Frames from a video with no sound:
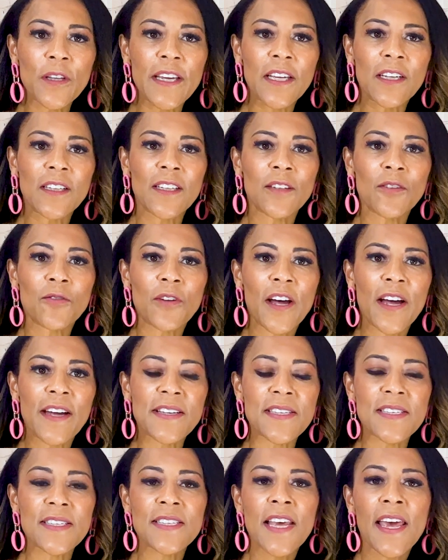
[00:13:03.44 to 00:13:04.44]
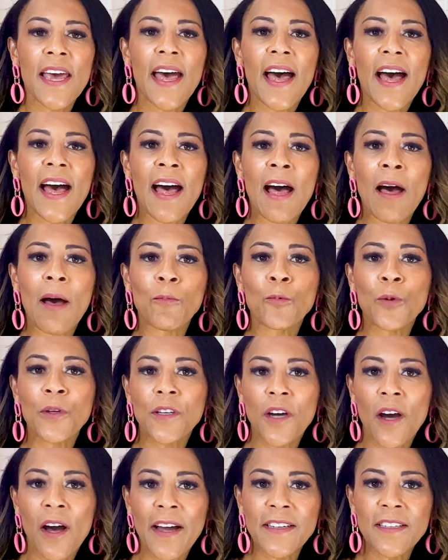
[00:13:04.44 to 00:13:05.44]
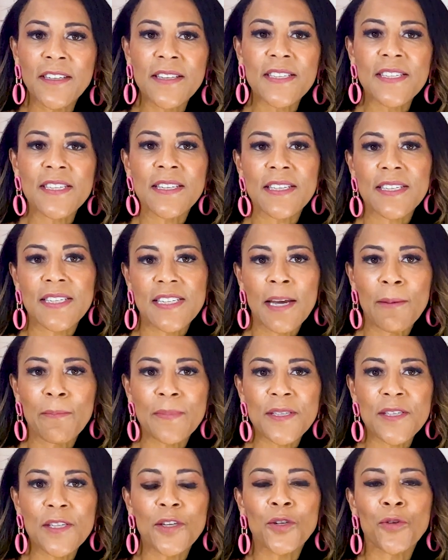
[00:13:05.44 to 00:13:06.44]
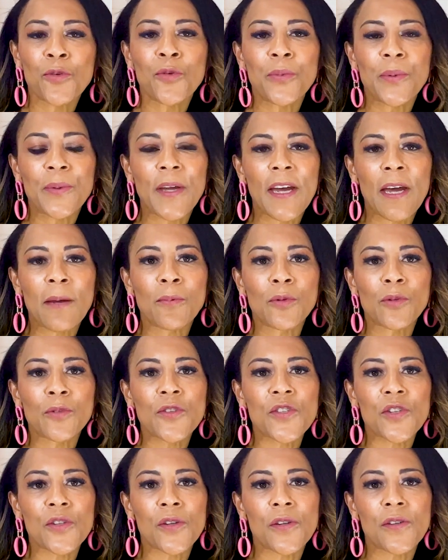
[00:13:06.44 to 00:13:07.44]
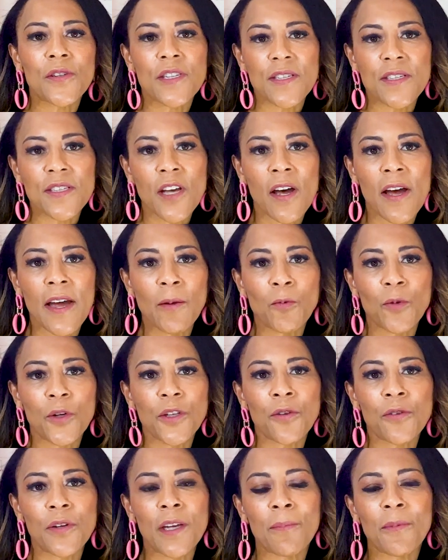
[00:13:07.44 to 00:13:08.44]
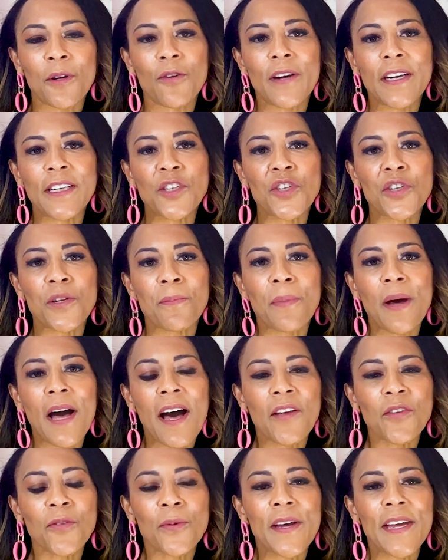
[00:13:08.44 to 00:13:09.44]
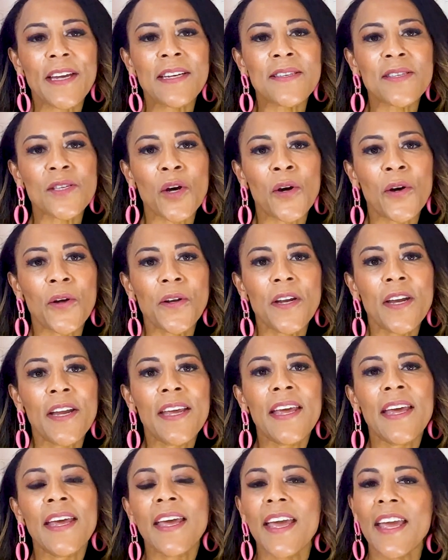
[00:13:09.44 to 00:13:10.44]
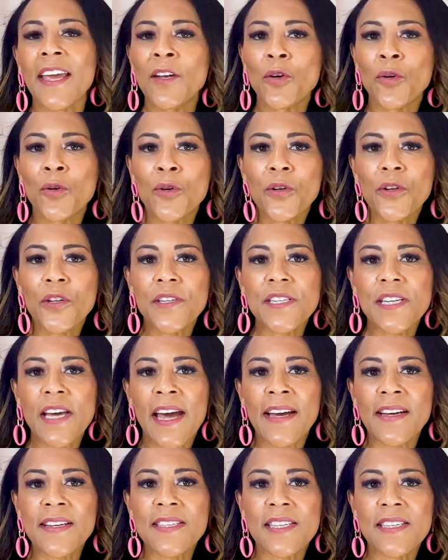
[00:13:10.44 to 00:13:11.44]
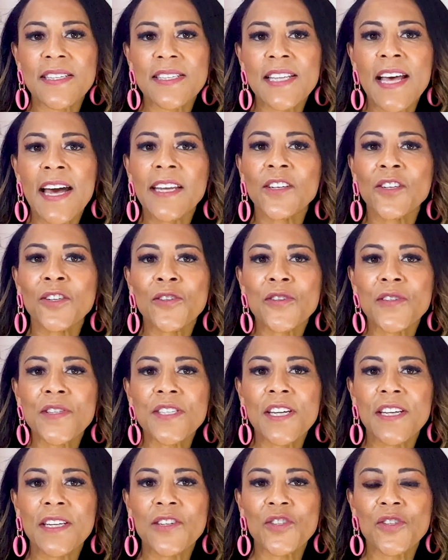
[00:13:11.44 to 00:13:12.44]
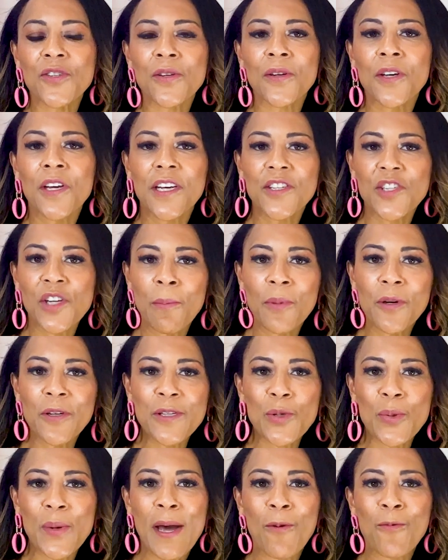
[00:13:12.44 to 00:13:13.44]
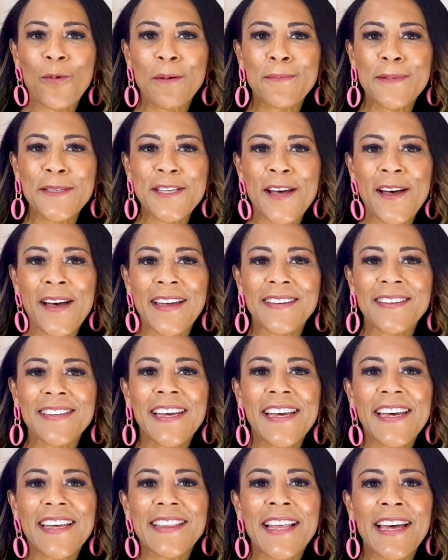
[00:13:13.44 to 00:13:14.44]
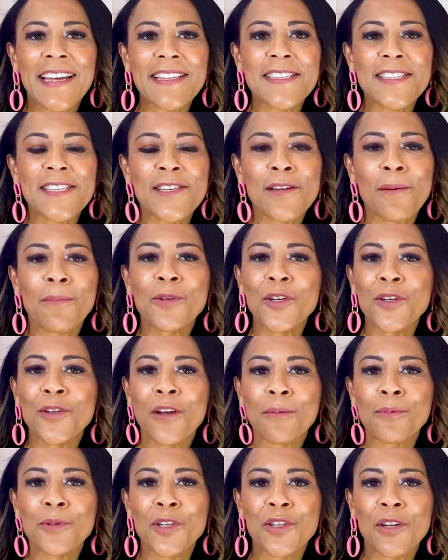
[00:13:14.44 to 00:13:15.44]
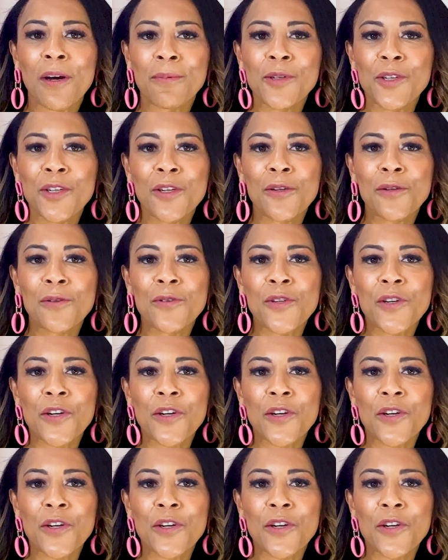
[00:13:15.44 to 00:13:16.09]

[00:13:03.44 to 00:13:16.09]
legal advice with guidance and steps that you will be able to decide what your immigration pathway is on. In order to access that, you just need to jump onto our website. That's www.solvi,